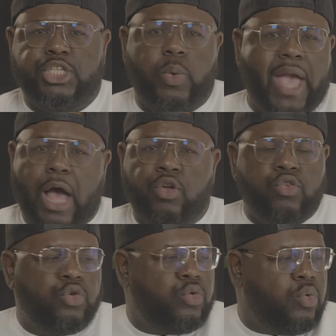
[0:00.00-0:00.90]
So we
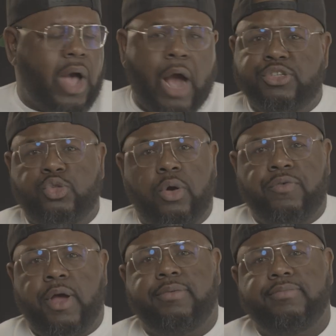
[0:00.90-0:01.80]
outgrew our
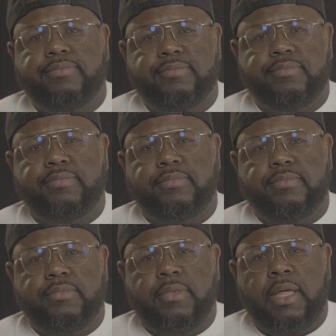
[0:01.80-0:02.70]
storefront,
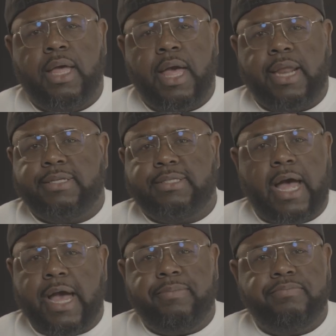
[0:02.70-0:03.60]
and it's
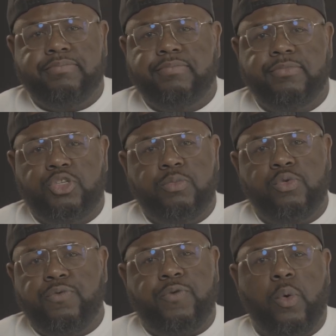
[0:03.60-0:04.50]
time to
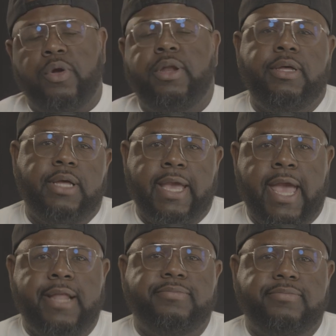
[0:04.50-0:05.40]
move forward
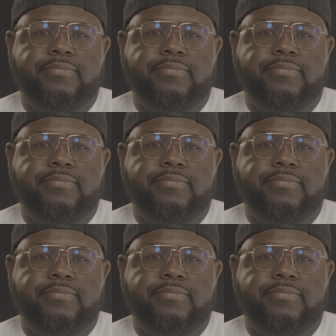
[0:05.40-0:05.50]
again.